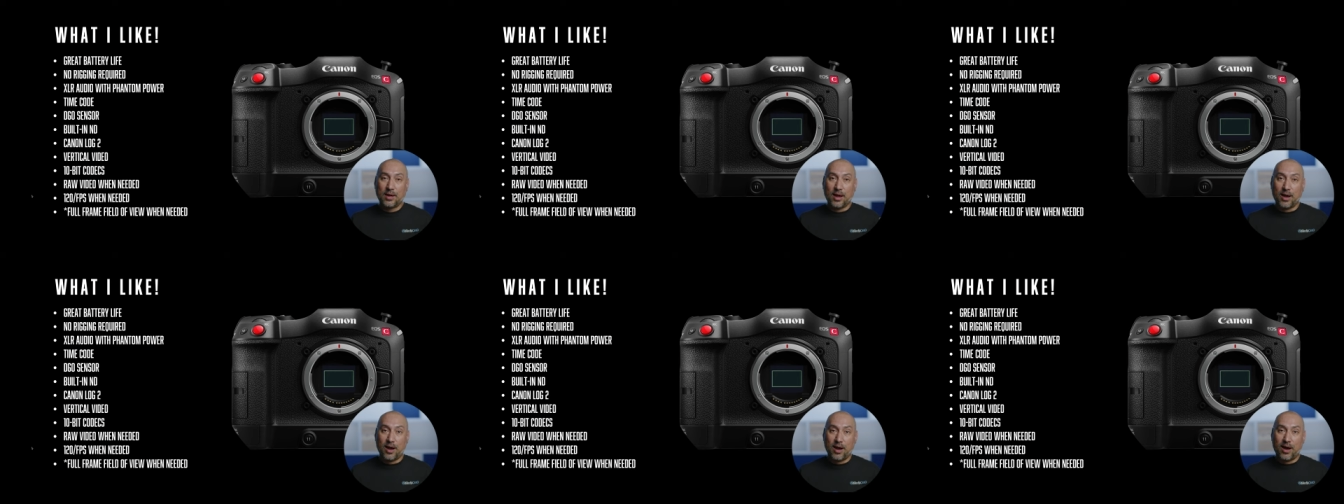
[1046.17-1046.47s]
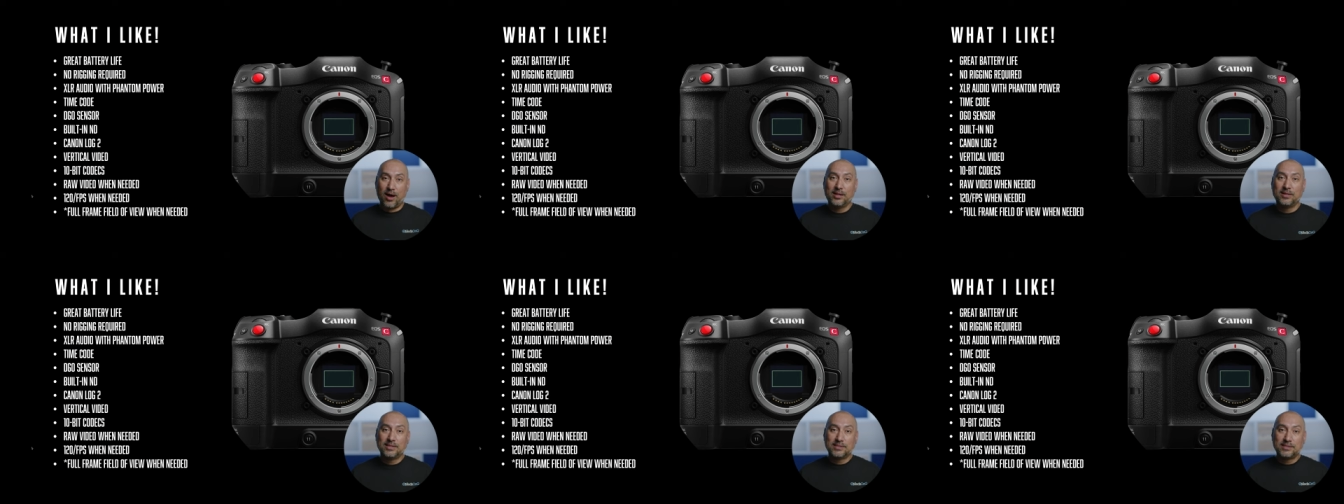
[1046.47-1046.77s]

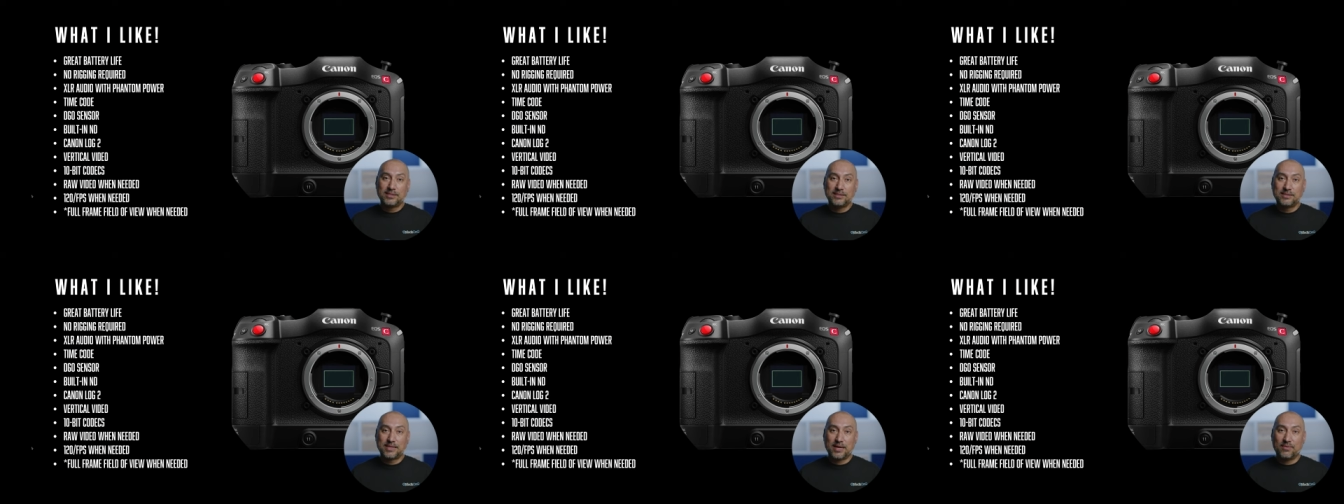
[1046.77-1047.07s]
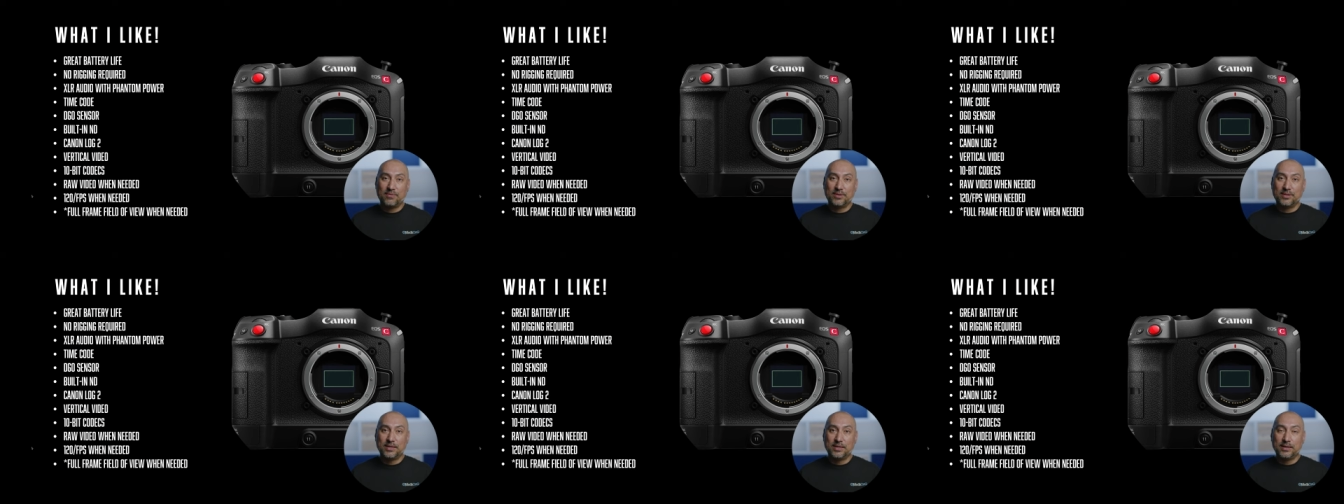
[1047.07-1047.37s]
on the
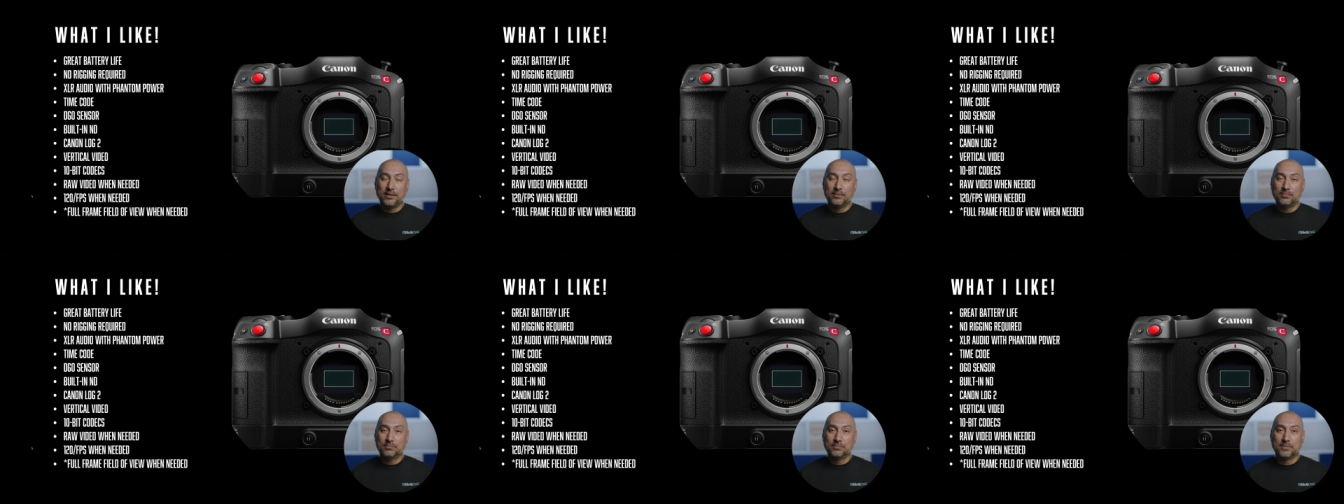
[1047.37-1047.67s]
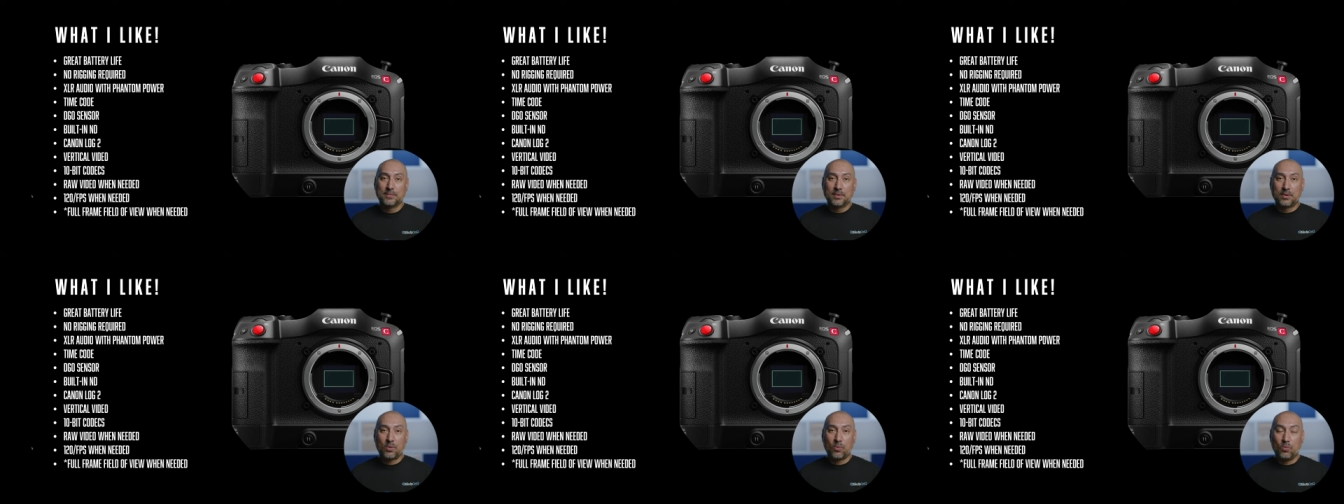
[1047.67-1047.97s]
C70
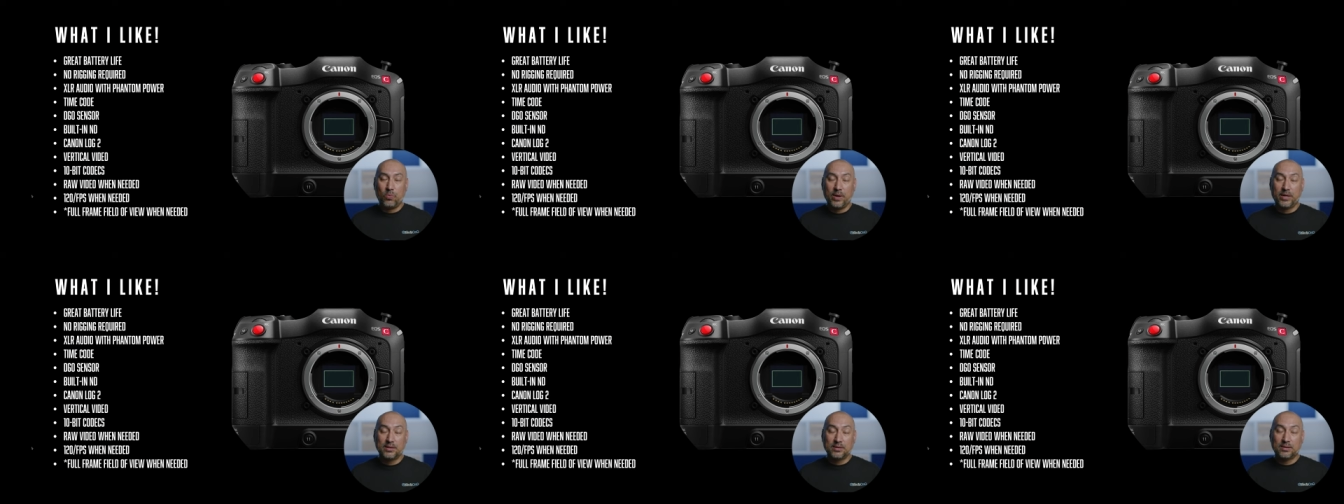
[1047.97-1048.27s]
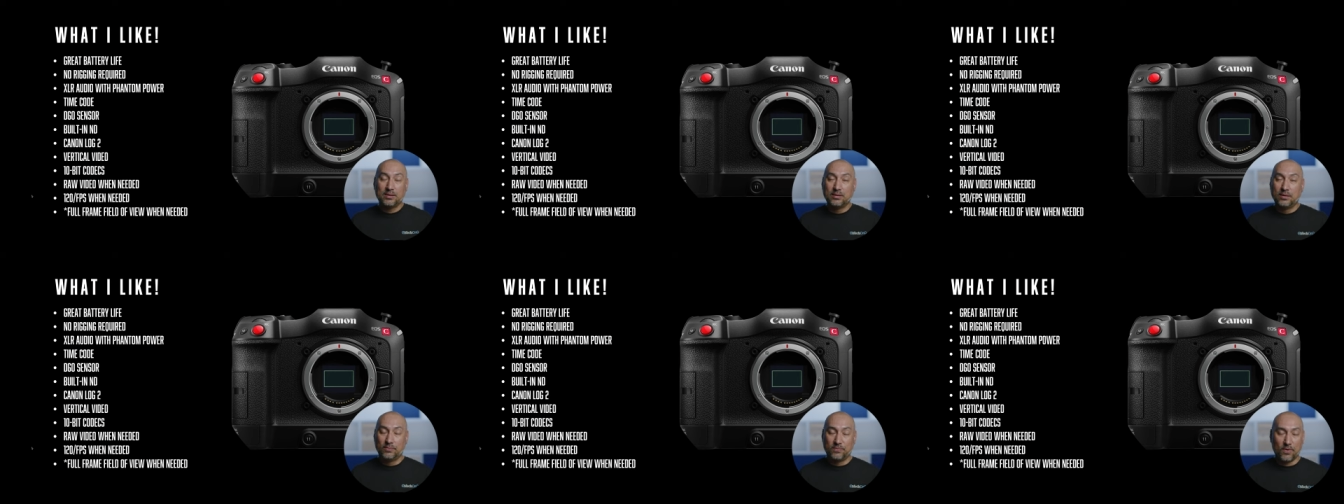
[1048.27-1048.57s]
with
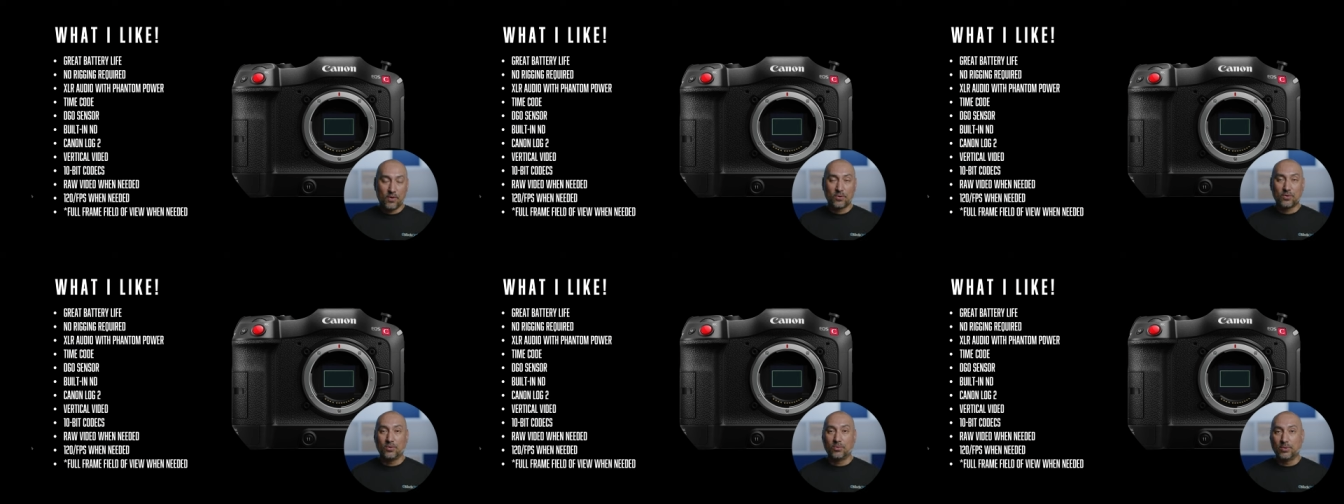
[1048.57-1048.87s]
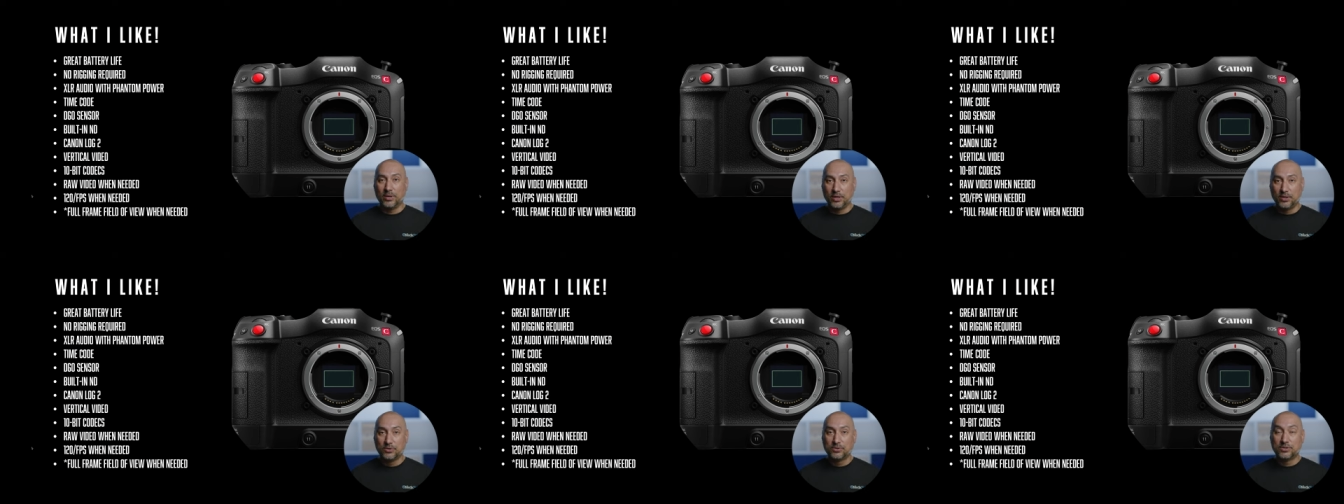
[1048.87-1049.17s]
the focal
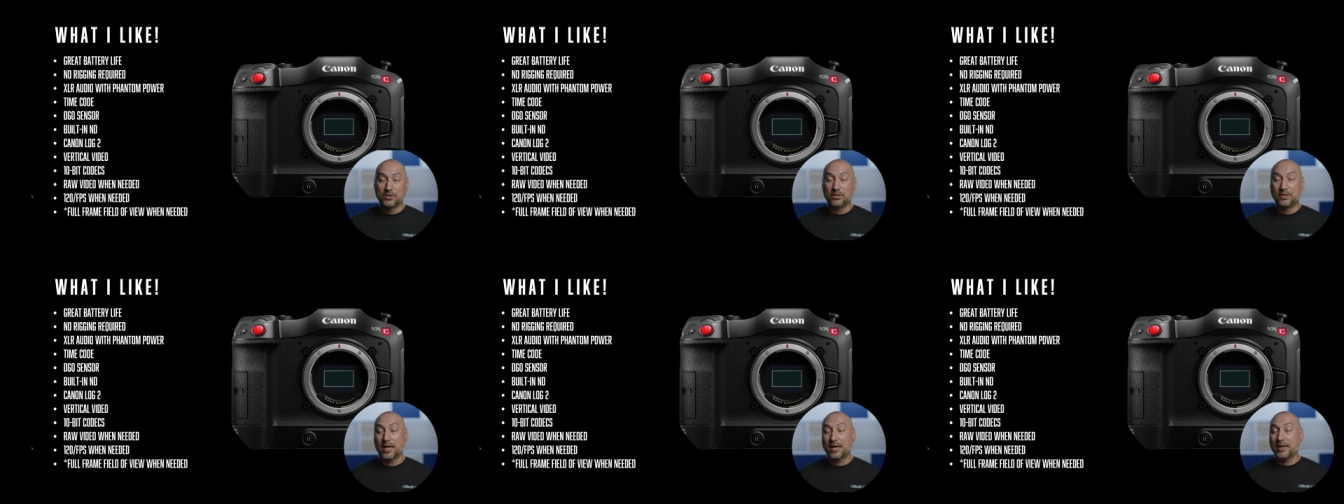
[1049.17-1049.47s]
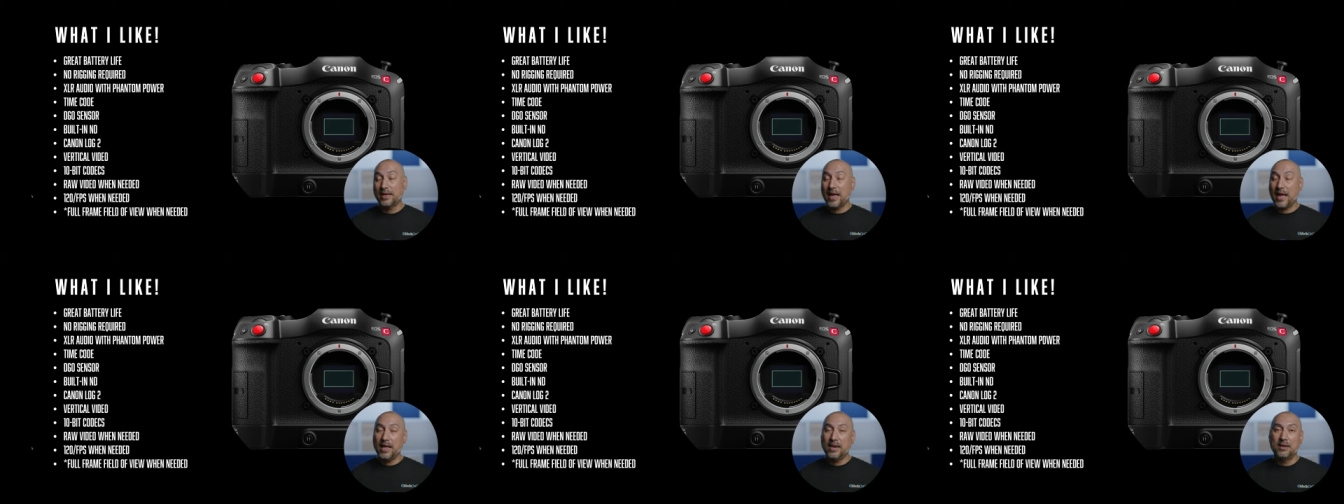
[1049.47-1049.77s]
reducer that
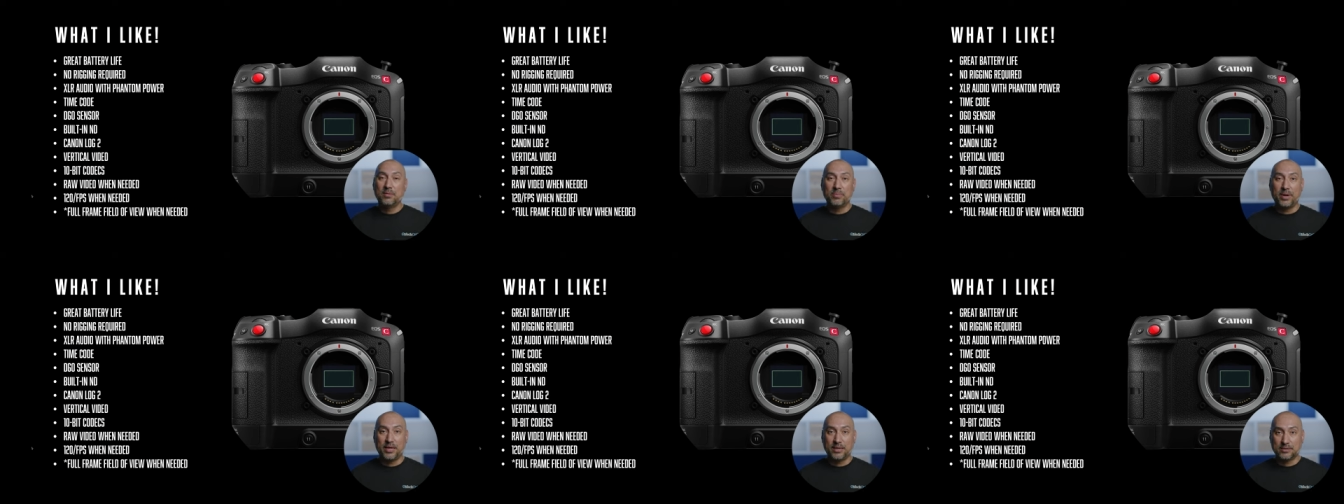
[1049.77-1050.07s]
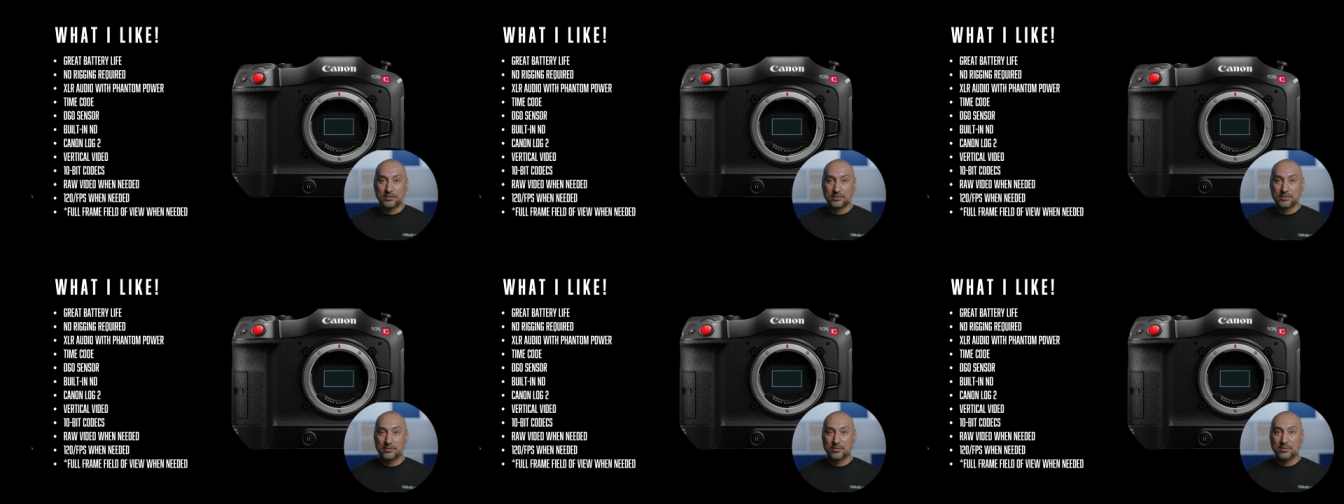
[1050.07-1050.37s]
Canon
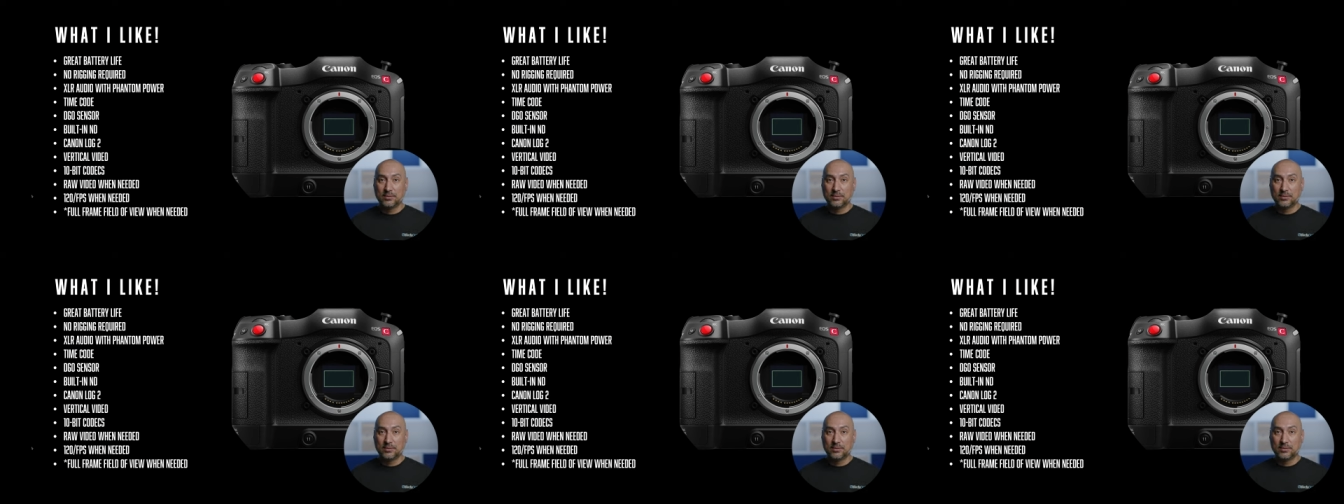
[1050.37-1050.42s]
makes.